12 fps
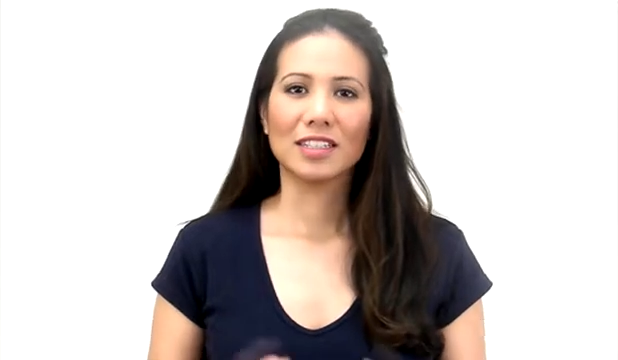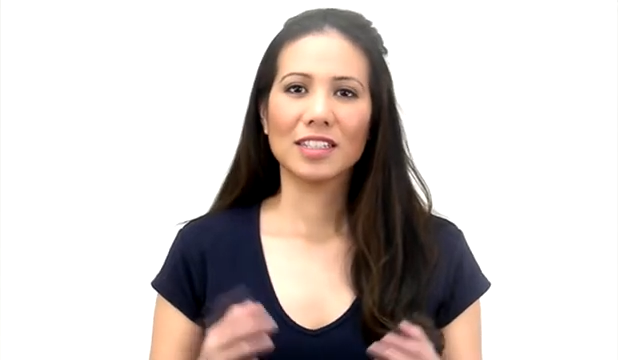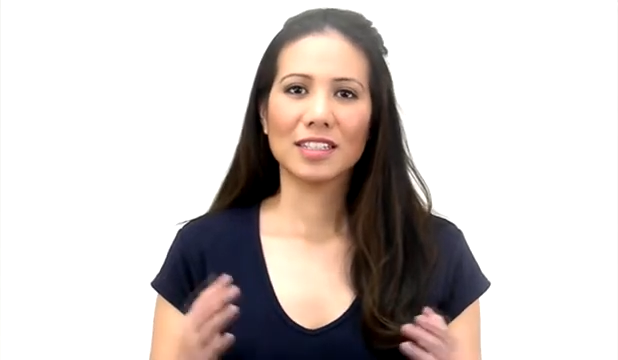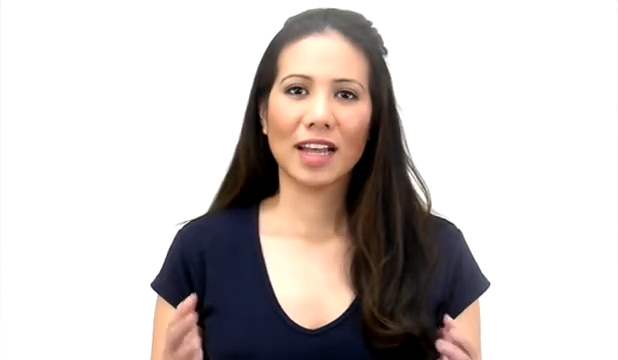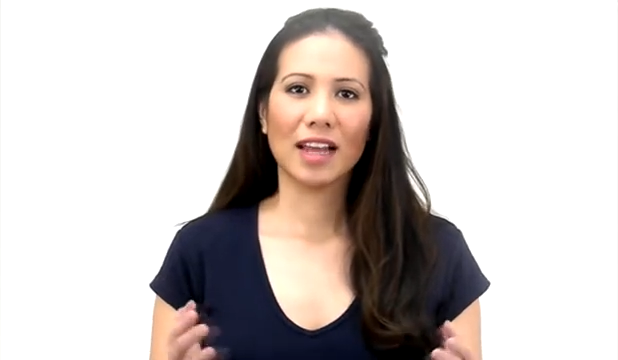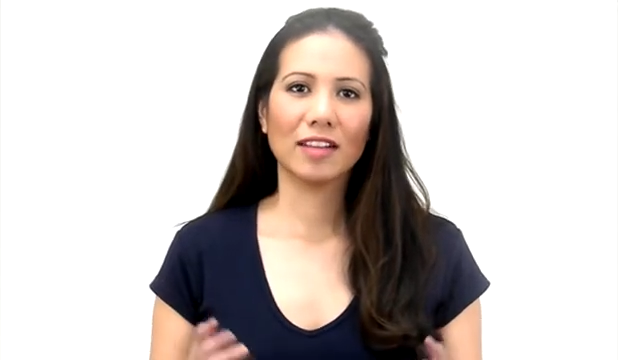
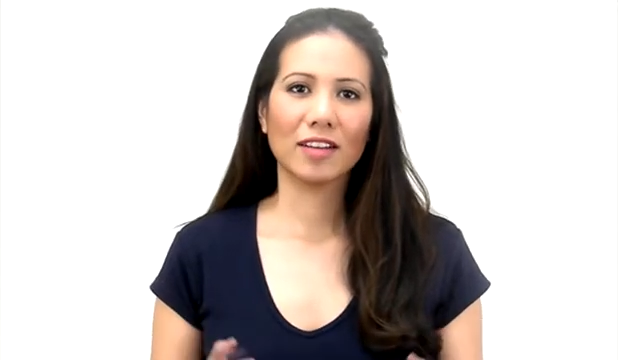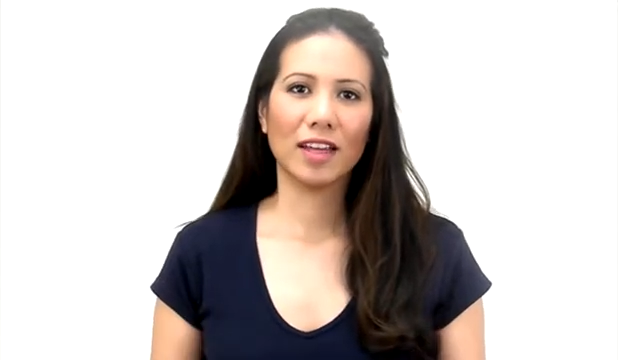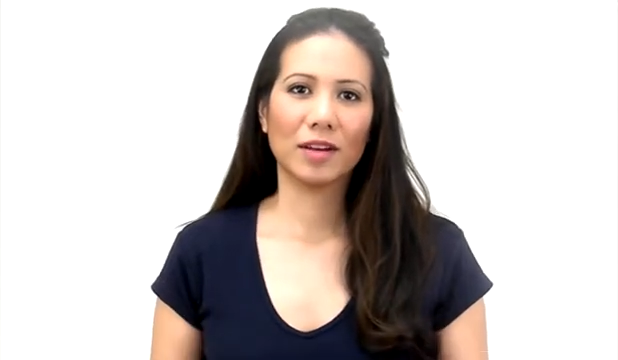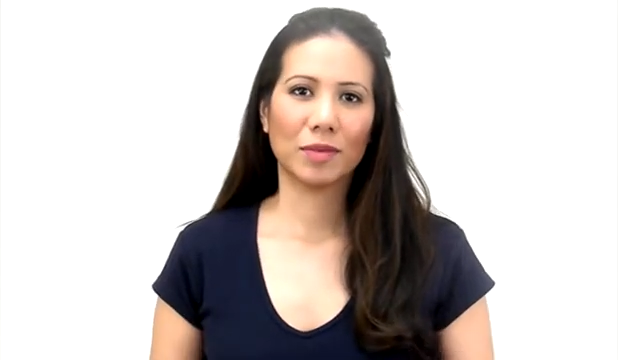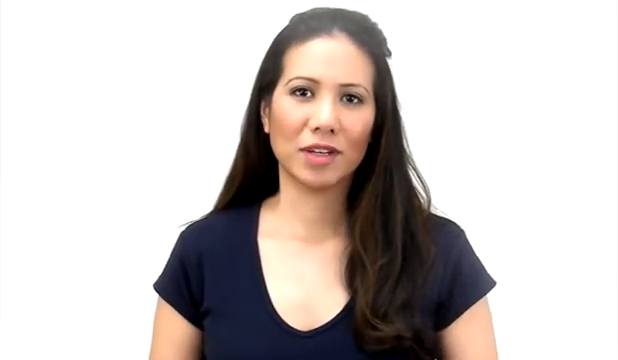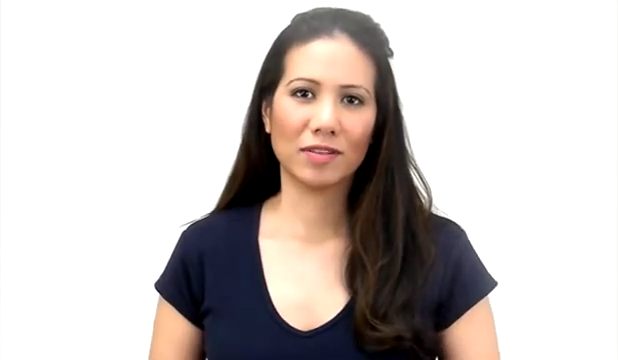just
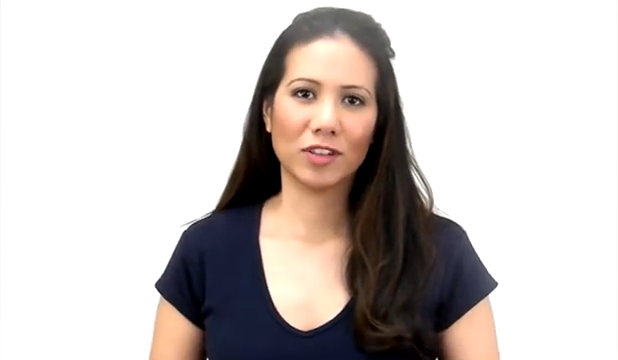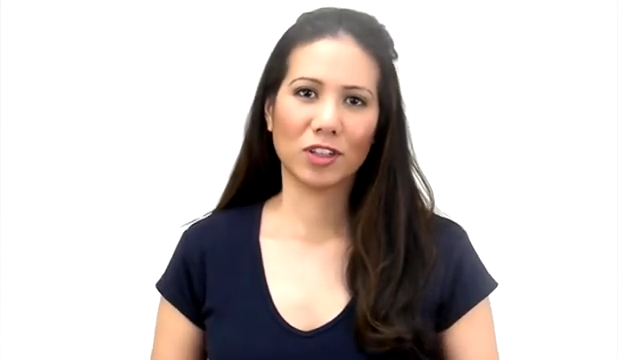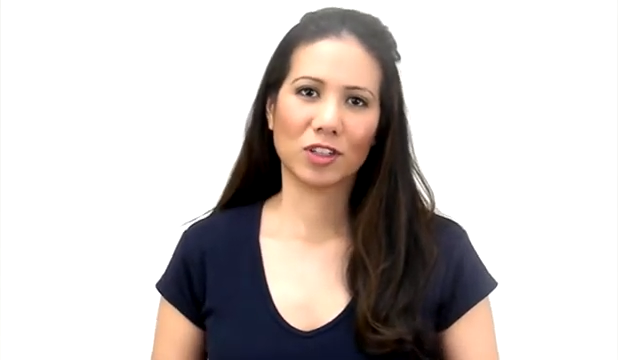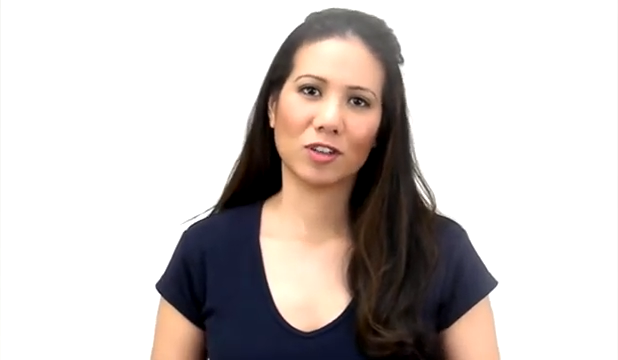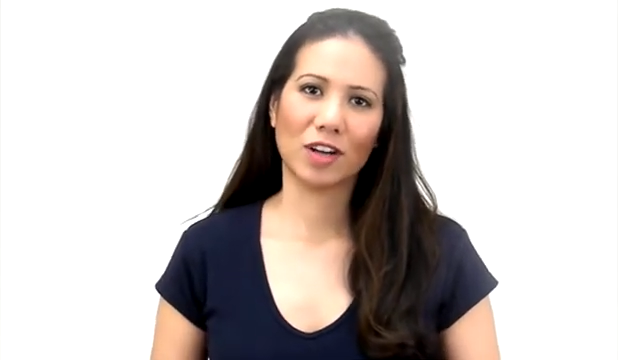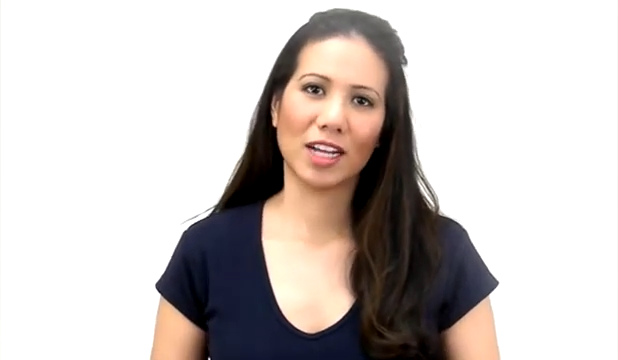allocate one of
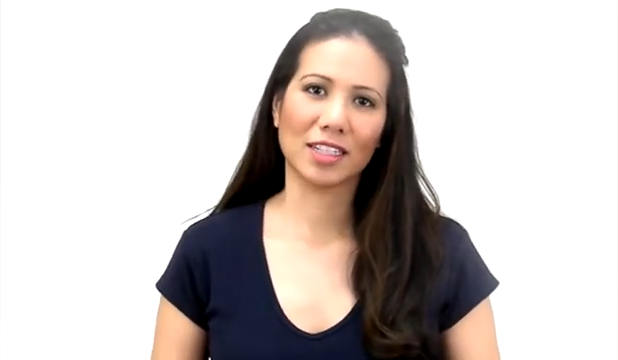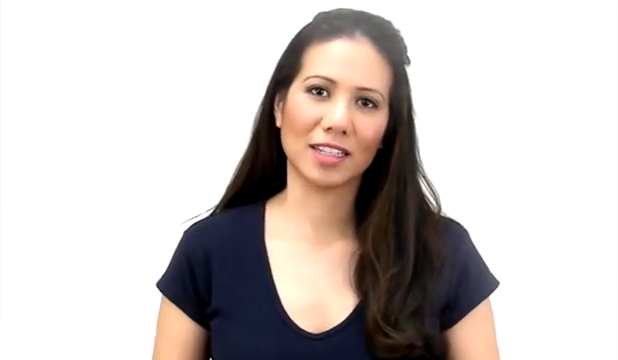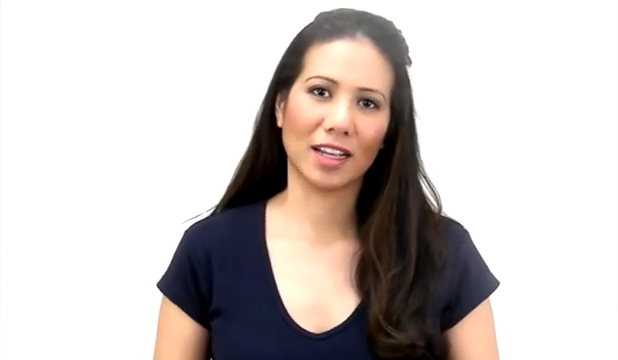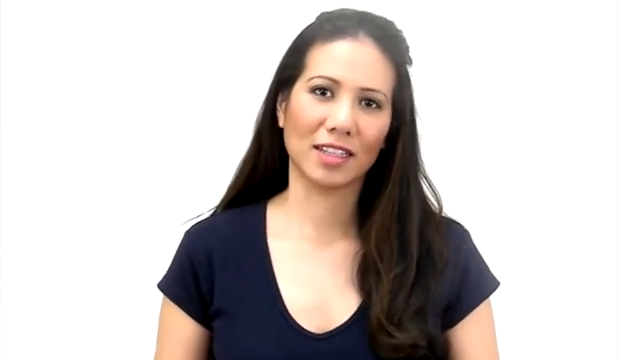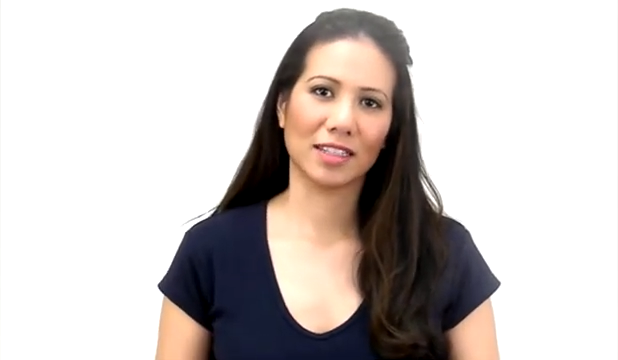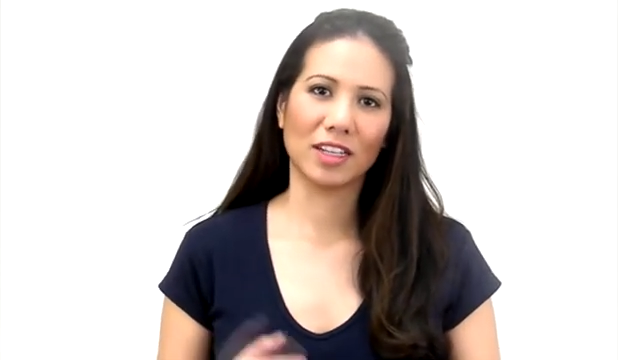your trash
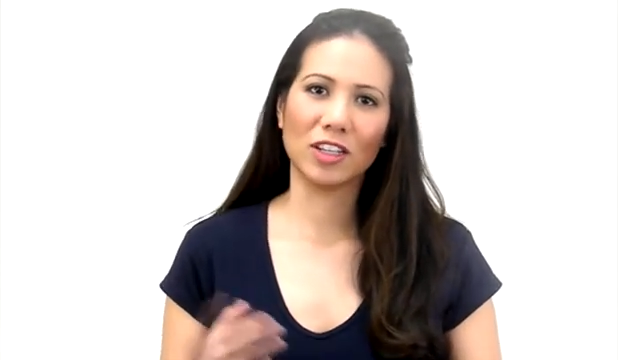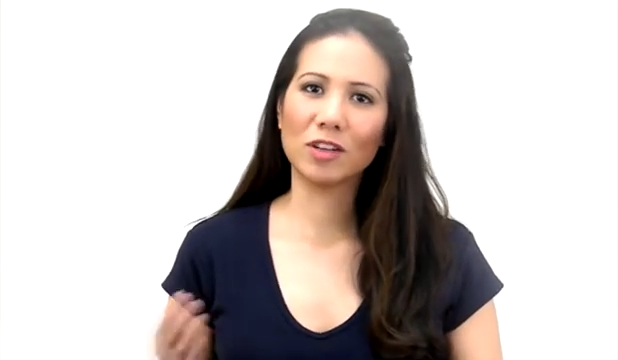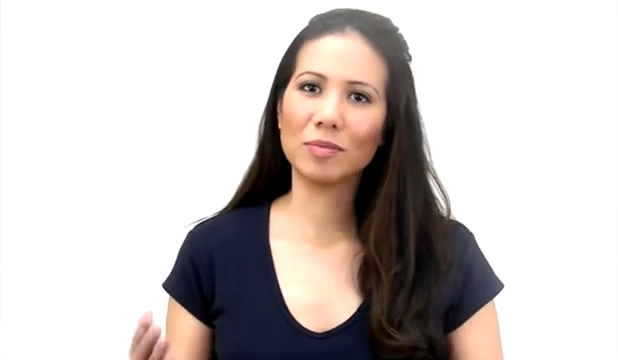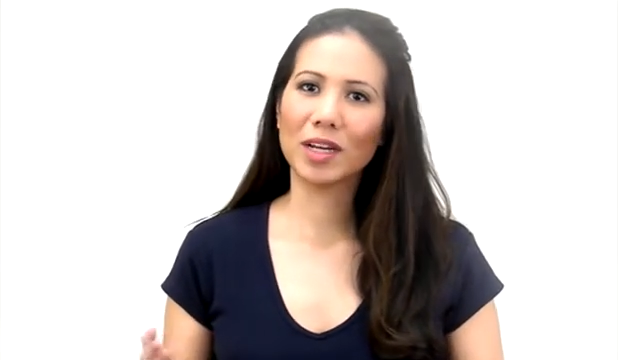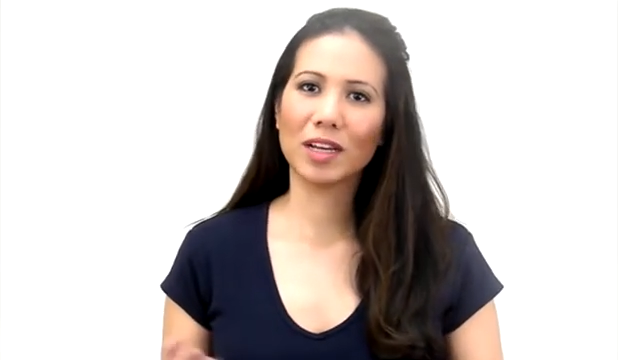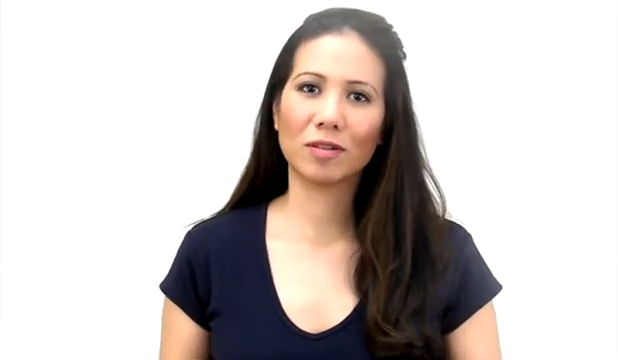cans that
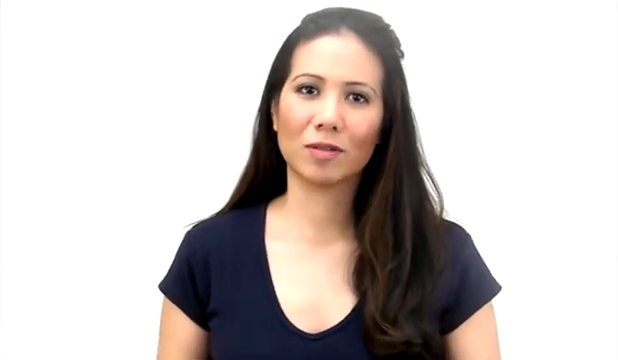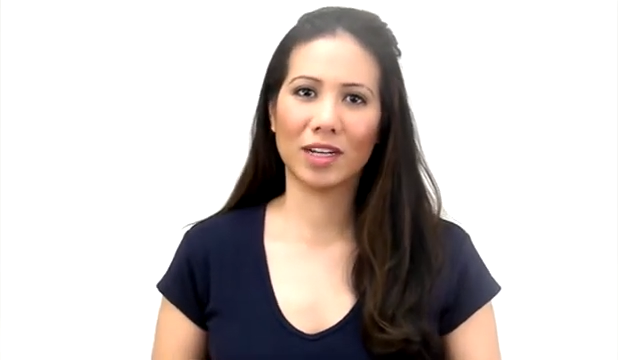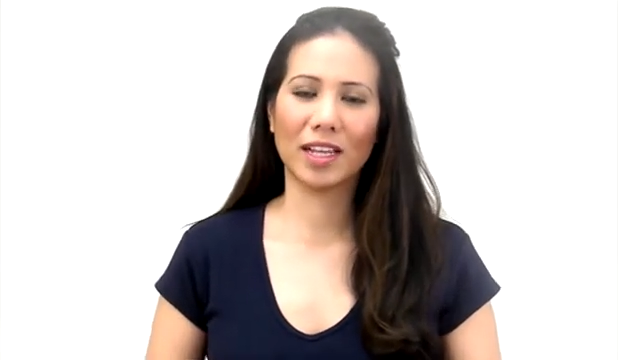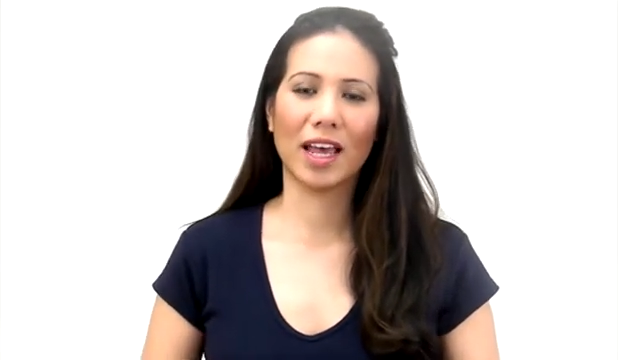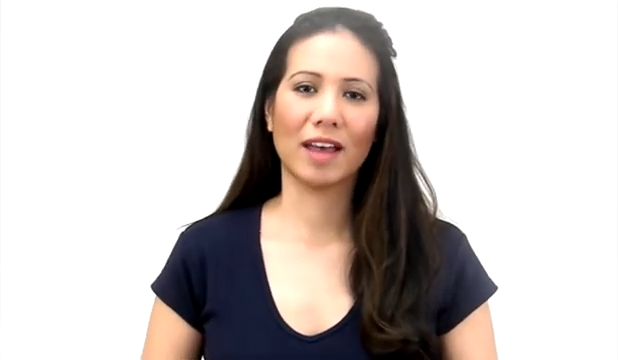you may already